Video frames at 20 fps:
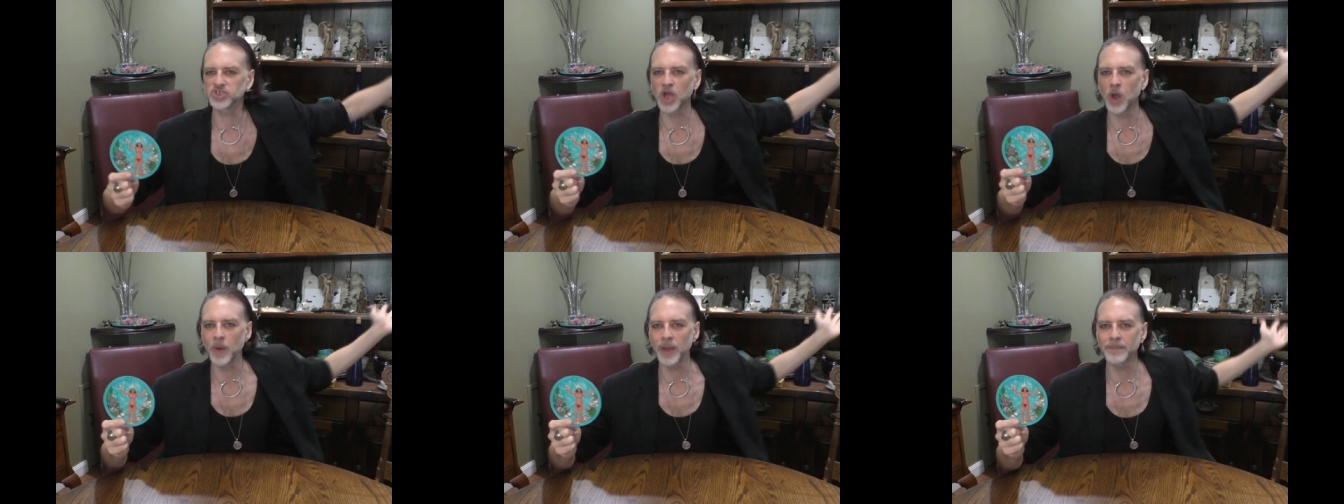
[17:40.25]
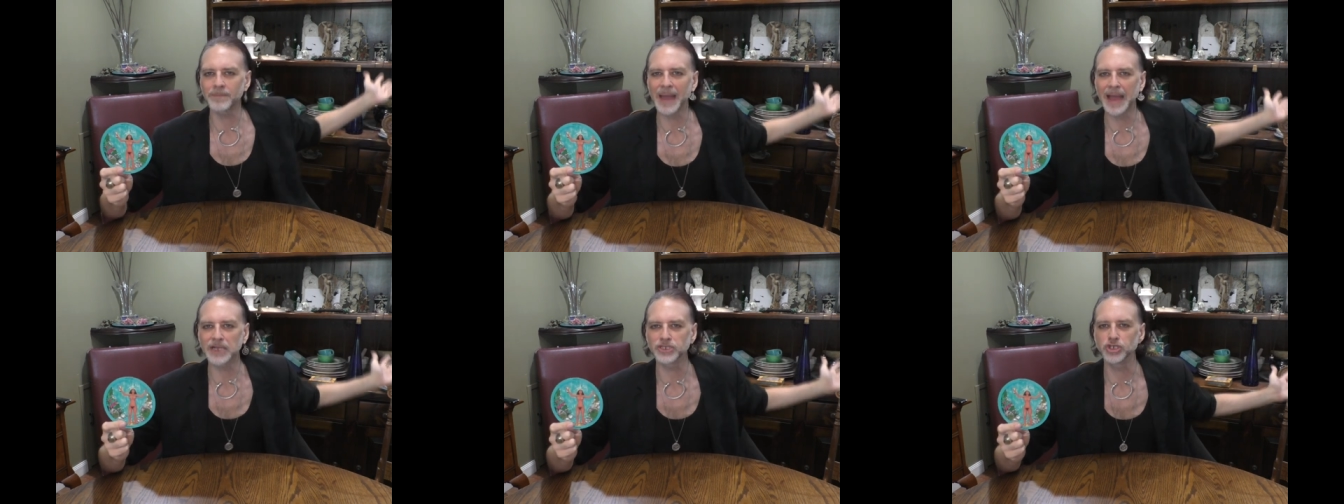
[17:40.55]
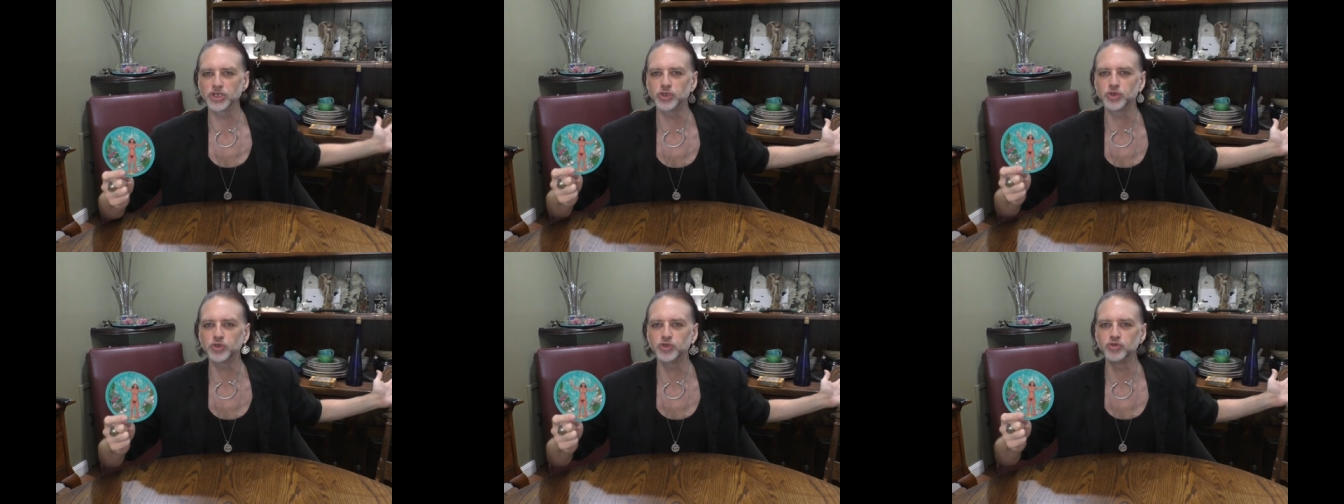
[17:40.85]
going back
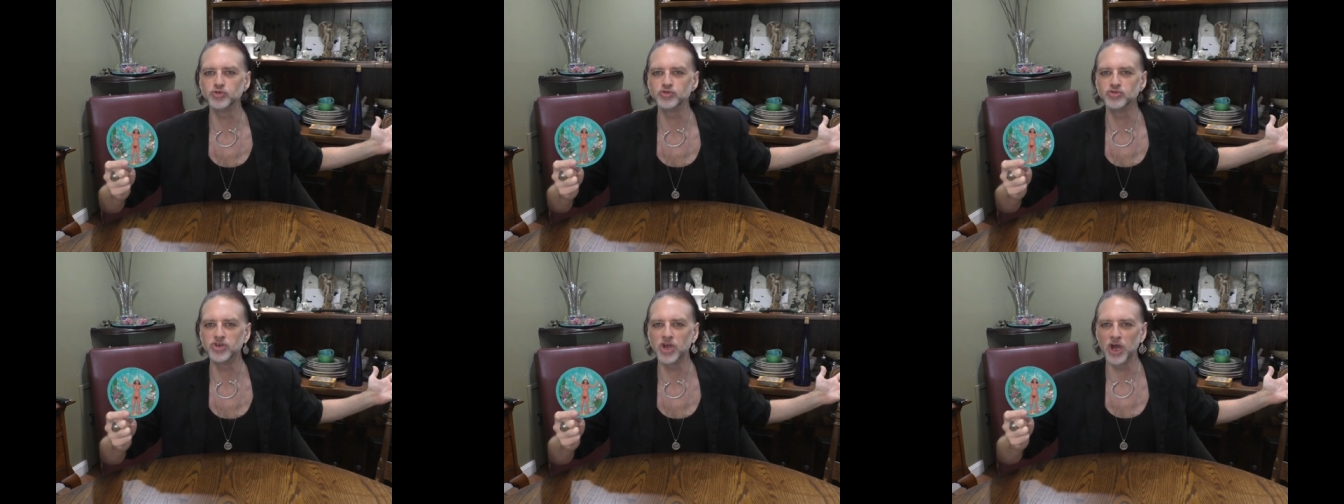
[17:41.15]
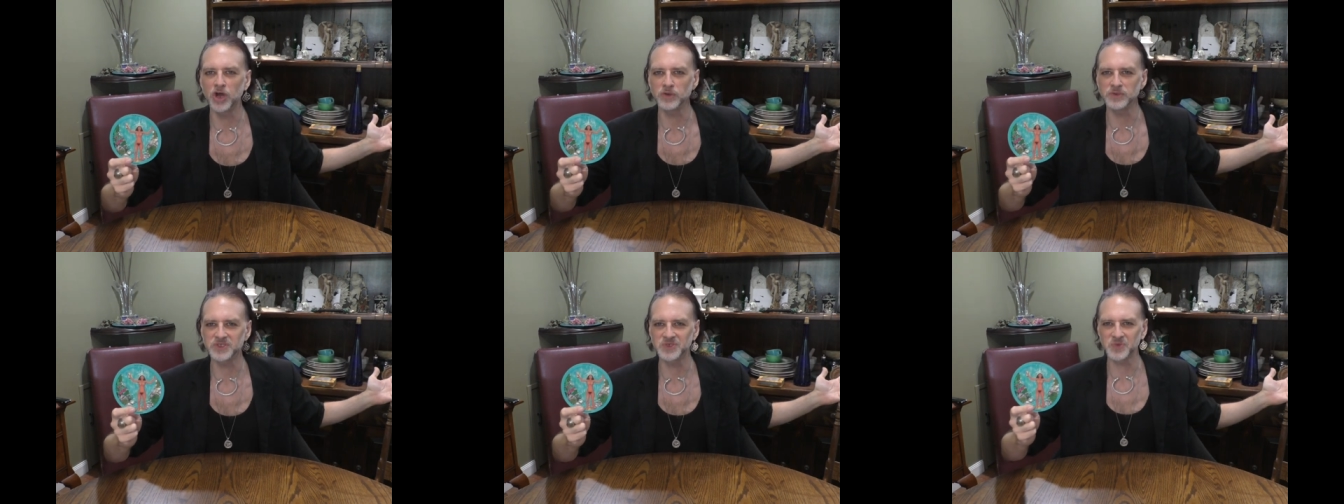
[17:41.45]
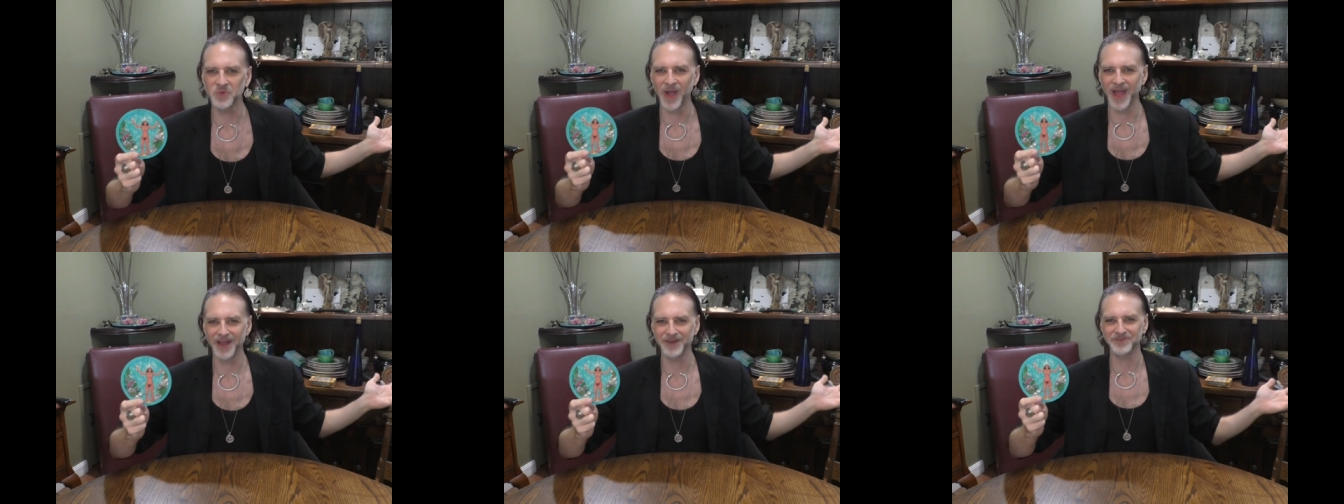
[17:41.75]
to who knows
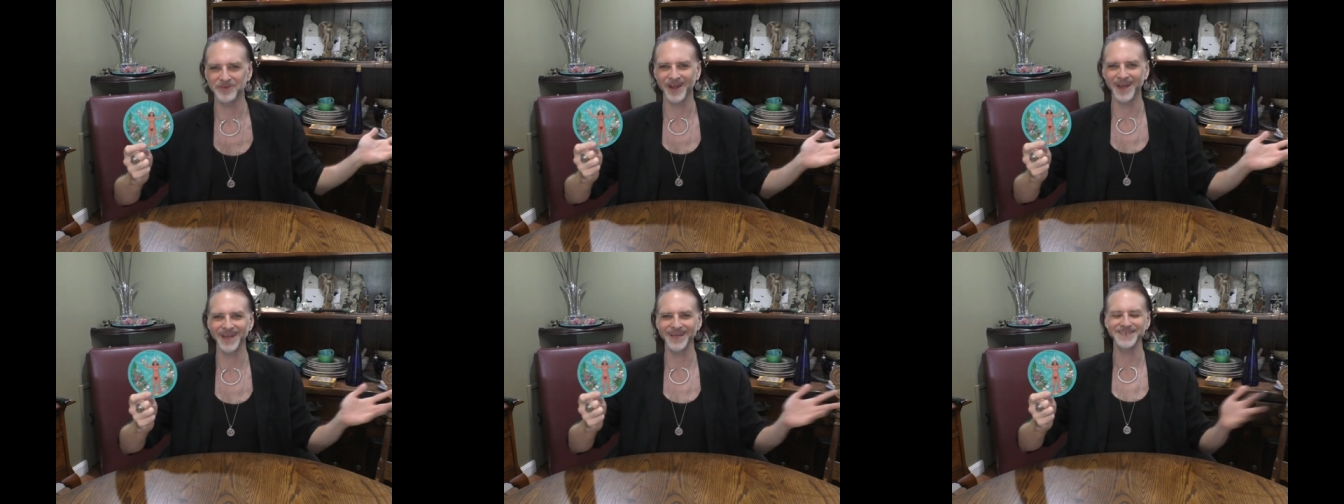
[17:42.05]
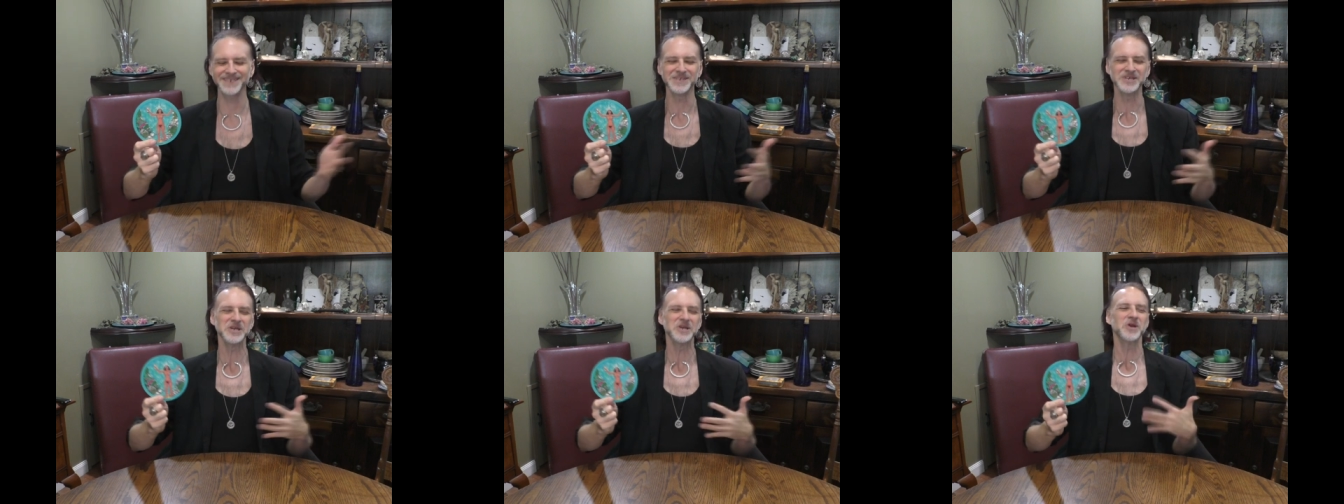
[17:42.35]
when, right?